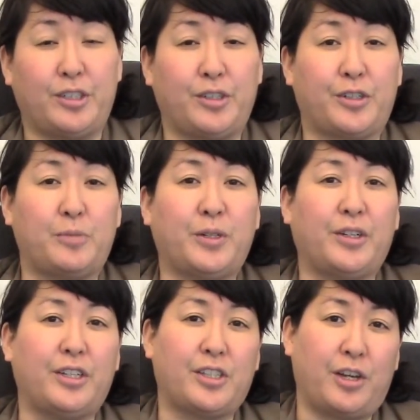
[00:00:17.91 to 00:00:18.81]
to
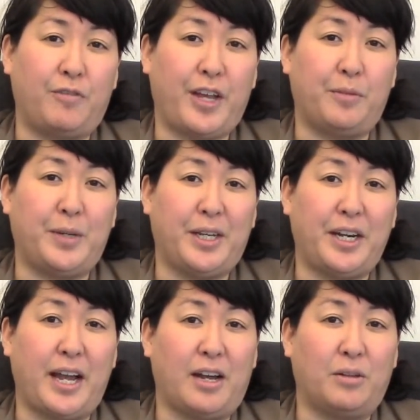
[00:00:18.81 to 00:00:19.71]
experience the Havana
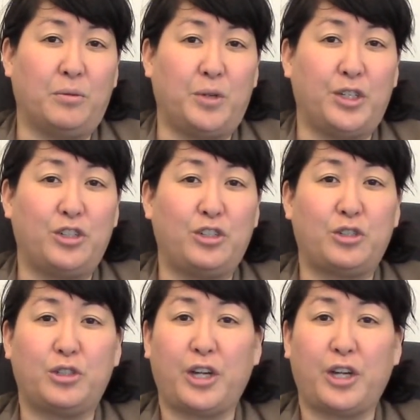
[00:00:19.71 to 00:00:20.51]
Biennial, which,